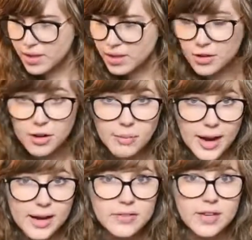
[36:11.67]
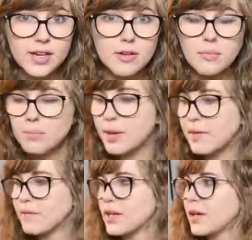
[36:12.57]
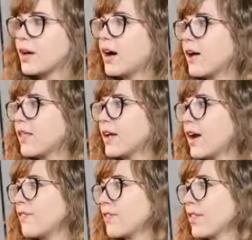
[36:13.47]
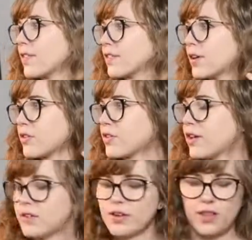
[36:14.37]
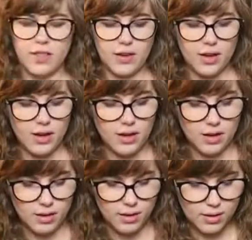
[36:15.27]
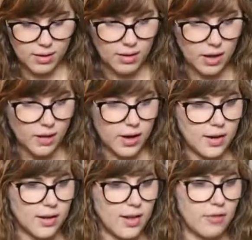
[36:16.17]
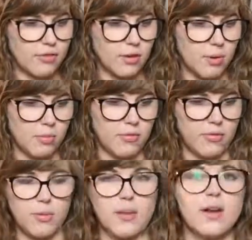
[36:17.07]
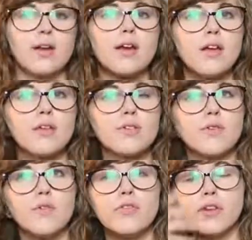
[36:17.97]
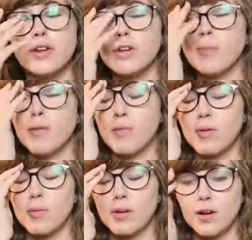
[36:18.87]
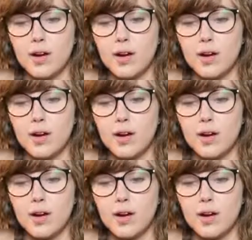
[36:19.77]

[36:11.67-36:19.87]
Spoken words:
chromatic scale, but I really like this exercise that I think I did a live stream on before, but so if you've seen it you might remember.